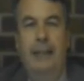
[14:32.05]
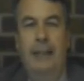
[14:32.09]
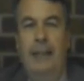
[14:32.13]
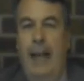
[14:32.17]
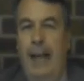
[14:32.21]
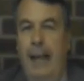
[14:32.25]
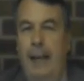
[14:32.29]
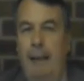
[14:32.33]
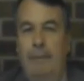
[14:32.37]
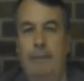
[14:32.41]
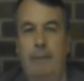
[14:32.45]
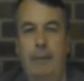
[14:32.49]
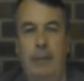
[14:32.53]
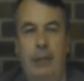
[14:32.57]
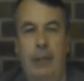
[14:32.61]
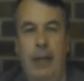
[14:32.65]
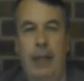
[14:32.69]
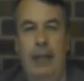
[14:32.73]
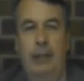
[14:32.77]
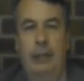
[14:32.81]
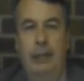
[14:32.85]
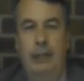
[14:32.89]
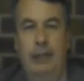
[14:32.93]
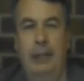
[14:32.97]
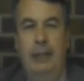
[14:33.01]
And that
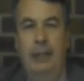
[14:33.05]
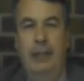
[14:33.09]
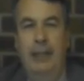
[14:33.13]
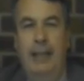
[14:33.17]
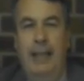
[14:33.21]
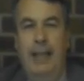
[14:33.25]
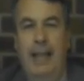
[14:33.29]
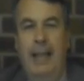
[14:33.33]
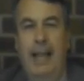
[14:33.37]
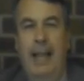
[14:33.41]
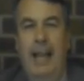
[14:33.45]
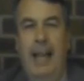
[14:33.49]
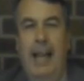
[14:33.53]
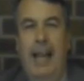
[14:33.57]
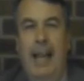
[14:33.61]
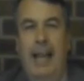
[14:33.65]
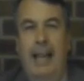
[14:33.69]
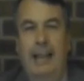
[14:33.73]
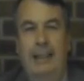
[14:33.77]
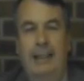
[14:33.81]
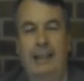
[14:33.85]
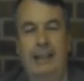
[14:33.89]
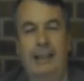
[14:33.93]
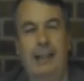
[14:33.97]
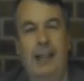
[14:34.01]
invitation
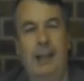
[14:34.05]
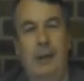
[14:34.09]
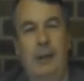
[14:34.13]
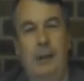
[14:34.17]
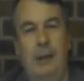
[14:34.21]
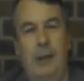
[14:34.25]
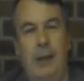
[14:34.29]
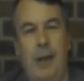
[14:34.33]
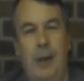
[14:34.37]
still